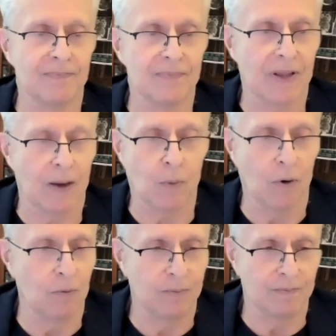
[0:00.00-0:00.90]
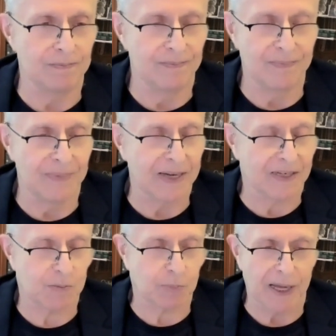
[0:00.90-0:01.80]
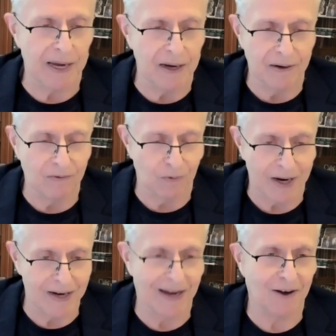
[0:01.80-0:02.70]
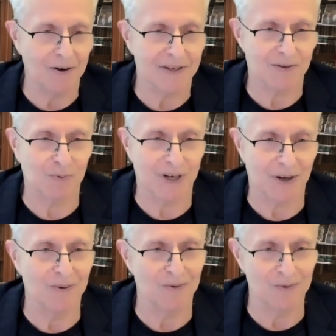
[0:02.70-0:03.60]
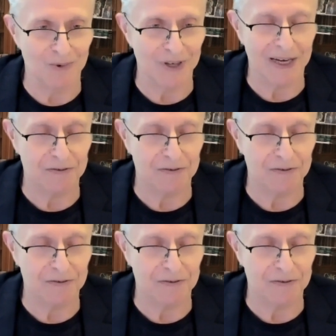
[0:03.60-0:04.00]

I won't explain right now because we don't really have